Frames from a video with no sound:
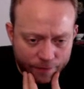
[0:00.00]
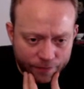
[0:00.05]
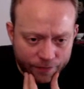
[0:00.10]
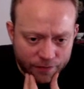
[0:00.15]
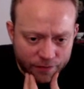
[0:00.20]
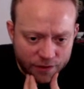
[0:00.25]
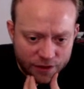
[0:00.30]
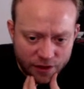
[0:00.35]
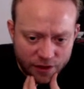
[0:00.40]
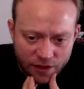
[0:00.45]

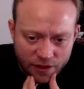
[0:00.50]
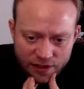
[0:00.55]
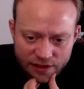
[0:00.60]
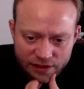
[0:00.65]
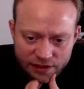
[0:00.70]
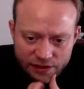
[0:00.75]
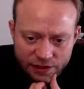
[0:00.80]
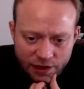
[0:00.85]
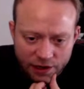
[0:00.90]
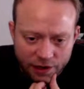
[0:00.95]
So this
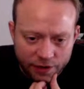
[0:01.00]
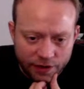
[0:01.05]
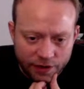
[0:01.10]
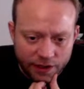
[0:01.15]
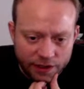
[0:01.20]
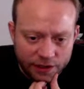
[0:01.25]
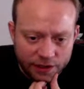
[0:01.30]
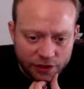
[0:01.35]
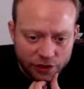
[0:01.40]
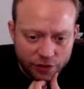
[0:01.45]
is not
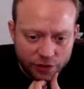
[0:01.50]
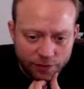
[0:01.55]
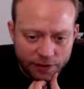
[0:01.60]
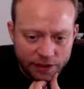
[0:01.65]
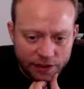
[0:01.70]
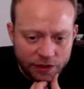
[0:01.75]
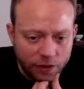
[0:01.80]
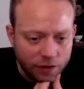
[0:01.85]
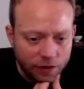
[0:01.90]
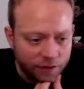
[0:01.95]
correct. It should be a
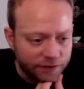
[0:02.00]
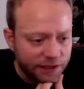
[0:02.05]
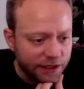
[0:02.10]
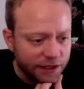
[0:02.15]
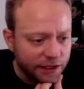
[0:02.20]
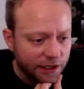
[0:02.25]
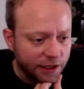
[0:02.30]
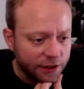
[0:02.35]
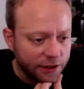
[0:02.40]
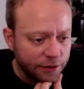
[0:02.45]
total of 10
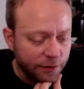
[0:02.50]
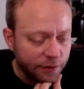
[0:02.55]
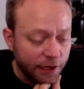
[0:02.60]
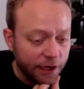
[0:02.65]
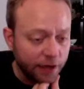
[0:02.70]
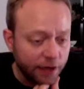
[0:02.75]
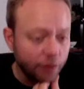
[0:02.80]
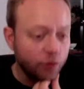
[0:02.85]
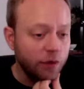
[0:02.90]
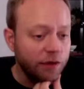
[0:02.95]
tiles are
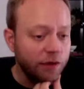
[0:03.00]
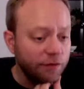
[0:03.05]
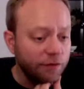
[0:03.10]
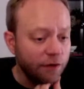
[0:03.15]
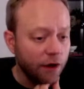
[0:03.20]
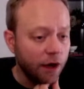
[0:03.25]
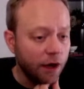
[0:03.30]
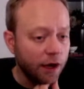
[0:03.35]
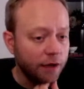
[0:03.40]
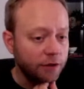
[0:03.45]
black, and we've
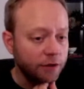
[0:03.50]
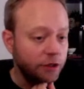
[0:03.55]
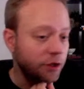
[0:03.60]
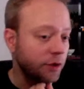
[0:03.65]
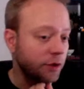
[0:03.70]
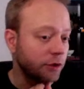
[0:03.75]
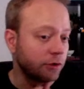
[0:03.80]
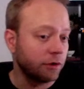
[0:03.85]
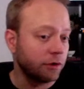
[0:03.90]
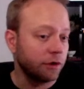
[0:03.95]
got
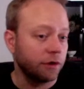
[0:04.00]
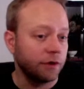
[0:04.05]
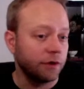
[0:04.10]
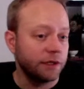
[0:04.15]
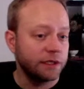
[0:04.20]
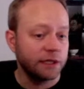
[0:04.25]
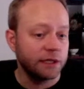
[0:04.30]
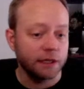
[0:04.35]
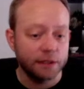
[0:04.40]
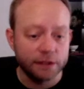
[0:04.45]

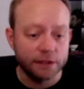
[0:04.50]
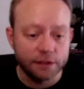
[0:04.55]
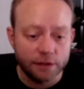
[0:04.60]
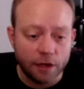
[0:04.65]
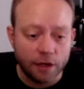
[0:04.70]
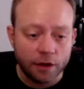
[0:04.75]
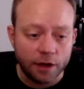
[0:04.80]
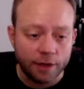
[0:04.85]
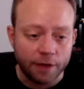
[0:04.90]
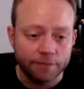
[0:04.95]
236.
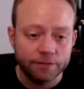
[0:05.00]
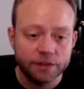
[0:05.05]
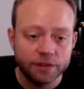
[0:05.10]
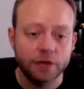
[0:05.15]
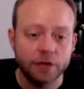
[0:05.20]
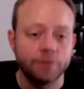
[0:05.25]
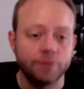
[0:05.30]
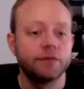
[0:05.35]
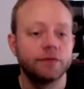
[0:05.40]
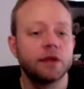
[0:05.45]
Okay,
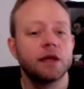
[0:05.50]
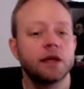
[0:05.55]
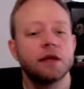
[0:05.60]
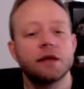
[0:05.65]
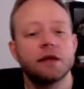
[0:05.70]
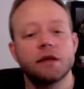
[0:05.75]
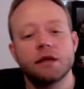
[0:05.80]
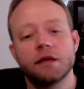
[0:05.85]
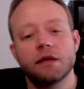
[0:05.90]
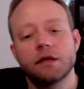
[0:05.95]
so
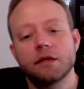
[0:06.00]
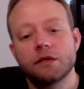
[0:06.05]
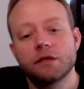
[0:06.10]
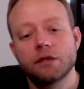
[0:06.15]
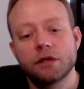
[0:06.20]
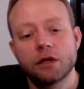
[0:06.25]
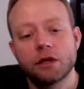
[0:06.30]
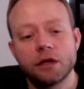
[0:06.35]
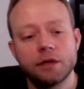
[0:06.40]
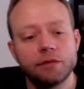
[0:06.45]

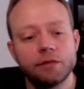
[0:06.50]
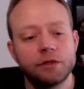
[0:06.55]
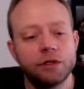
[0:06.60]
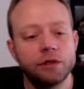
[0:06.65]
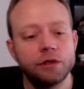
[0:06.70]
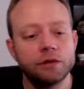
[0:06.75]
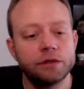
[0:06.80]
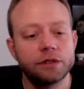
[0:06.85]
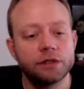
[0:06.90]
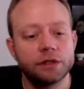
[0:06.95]
time
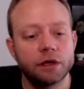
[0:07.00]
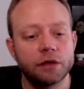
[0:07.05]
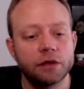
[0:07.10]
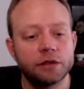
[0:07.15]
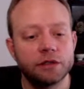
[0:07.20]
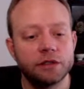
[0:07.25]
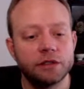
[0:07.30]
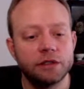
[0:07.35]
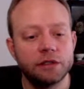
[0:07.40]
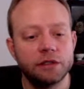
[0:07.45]
to
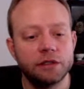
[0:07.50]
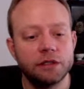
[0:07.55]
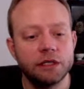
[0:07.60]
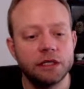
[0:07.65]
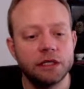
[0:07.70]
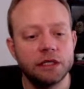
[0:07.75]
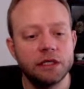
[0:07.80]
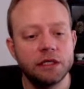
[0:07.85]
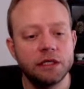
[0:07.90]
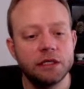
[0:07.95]
start
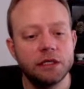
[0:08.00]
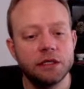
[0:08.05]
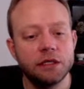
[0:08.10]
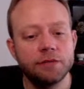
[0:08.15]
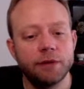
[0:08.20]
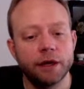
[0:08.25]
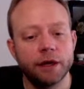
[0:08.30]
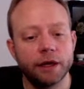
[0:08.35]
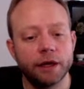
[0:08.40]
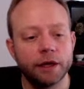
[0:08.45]

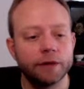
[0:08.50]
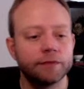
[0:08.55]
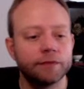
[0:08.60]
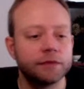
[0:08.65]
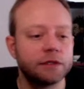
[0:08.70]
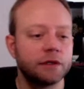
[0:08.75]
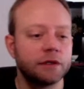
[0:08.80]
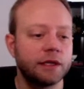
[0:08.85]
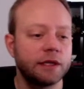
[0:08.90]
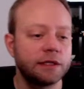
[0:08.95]
debugging.
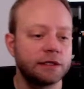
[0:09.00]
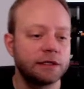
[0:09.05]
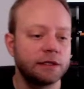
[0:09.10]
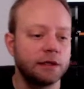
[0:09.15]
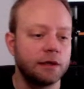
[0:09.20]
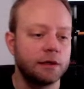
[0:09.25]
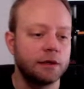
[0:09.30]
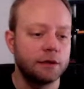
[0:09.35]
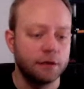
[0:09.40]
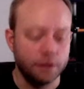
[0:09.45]
So let's
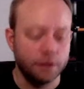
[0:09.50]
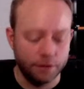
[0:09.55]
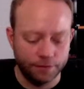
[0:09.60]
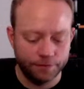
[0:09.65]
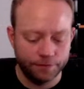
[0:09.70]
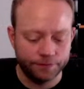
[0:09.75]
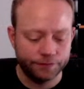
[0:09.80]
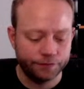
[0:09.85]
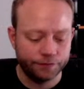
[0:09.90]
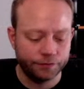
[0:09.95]
log
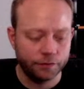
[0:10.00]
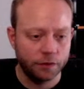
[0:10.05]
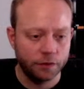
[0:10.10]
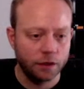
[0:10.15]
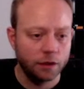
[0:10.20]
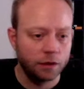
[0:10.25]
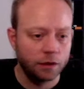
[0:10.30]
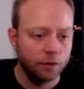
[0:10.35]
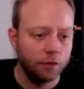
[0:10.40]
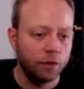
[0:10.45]

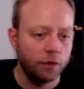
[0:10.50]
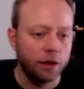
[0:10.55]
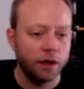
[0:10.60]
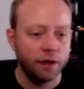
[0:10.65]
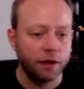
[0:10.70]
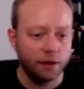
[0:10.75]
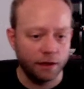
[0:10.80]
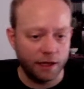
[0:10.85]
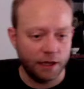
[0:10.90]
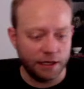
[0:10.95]

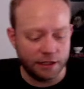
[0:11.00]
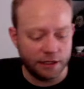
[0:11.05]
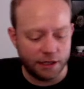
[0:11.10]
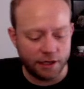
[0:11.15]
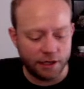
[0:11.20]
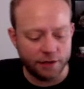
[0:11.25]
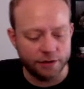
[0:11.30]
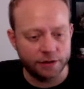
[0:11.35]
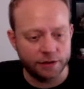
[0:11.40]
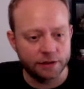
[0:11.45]
what lay
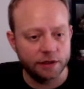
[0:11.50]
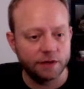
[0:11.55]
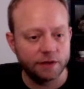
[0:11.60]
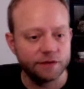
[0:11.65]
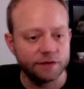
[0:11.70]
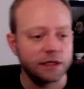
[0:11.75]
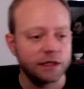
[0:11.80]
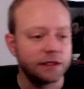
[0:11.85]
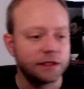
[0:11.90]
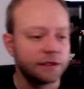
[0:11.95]
tiles
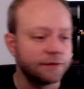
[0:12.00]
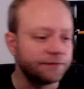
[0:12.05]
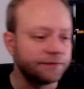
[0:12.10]
gives us.